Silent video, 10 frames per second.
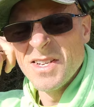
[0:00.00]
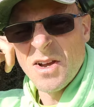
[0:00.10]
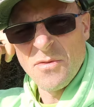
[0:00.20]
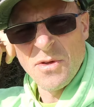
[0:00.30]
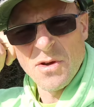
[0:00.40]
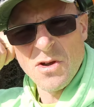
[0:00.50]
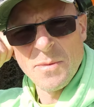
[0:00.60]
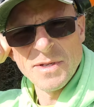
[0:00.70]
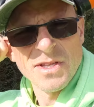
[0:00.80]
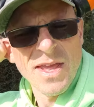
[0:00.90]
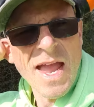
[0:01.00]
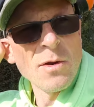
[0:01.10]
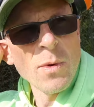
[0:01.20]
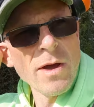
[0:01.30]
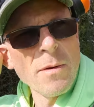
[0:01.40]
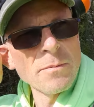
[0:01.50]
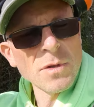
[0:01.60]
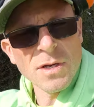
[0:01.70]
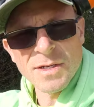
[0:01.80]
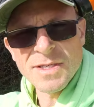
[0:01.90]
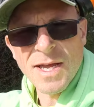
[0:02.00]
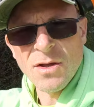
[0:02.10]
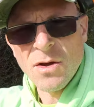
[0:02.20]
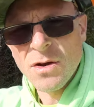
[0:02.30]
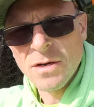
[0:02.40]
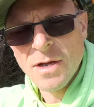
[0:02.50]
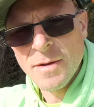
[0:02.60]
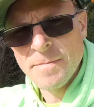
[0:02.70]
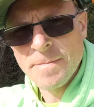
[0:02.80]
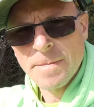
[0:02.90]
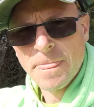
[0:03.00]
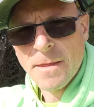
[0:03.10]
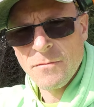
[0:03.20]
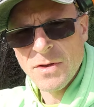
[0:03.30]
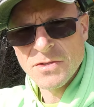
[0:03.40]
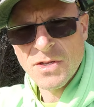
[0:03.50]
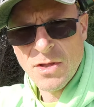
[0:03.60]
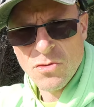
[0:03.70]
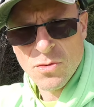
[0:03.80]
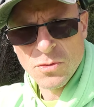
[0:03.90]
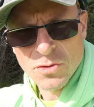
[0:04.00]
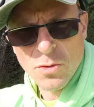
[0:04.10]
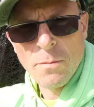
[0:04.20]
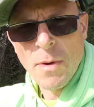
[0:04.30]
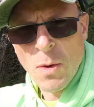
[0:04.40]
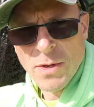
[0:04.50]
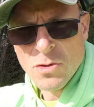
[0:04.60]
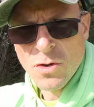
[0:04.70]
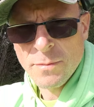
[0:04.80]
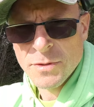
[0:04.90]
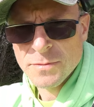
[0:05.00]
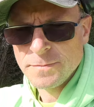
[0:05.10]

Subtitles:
I thought I'd come into the end where I'm going to take on residential sort of mowing jobs.